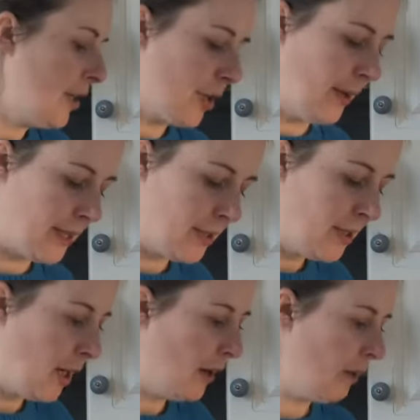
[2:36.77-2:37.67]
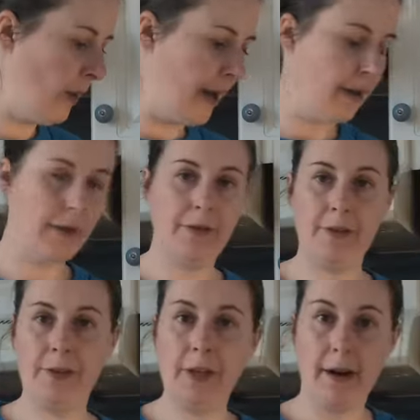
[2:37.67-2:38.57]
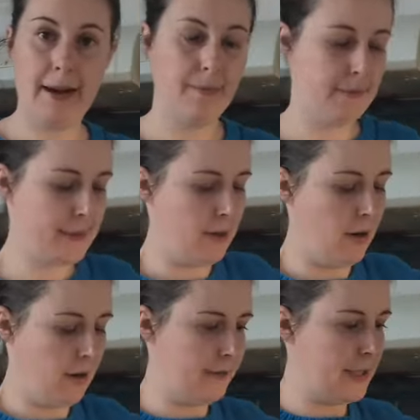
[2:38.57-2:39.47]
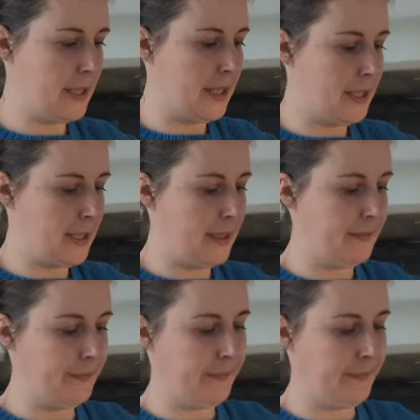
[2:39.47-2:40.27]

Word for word: So I start with 50 grams of starter.